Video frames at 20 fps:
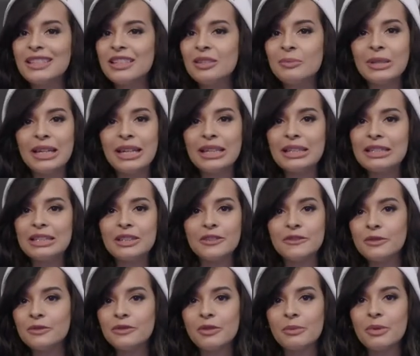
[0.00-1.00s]
going to be any
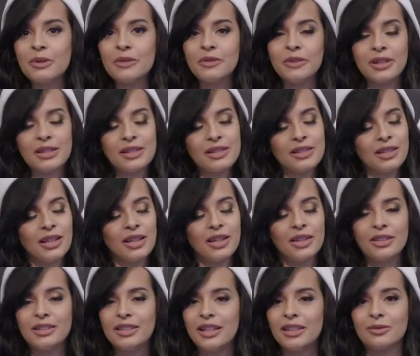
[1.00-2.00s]
different from the first,
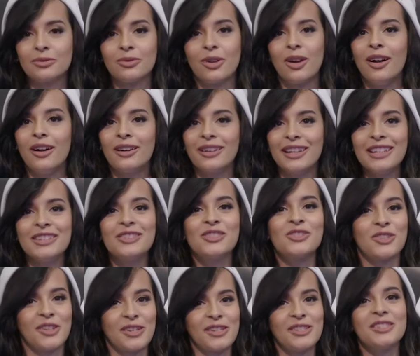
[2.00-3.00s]
you're dead wrong.
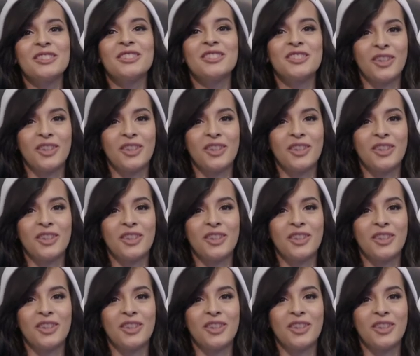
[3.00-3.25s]
It's just as